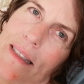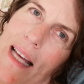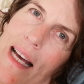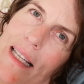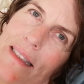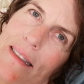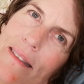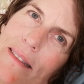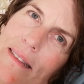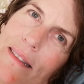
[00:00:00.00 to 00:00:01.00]
that
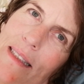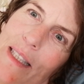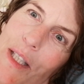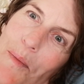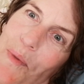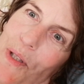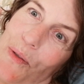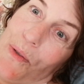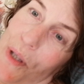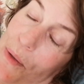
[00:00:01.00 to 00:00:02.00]
keeps
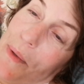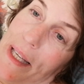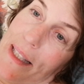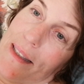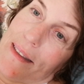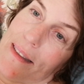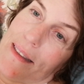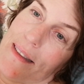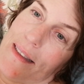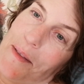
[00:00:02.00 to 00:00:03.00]
you going,
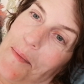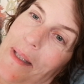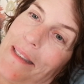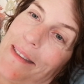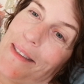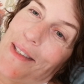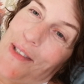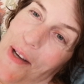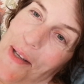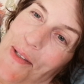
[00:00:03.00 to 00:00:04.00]
but it's the
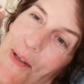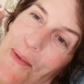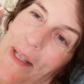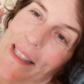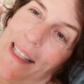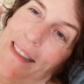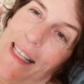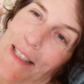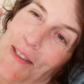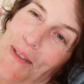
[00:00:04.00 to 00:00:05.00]
not knowing that
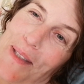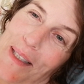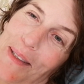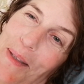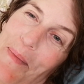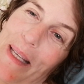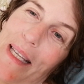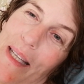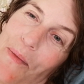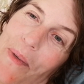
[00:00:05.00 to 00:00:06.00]
takes you there to
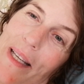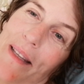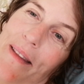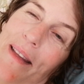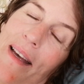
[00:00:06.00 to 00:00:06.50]
begin with.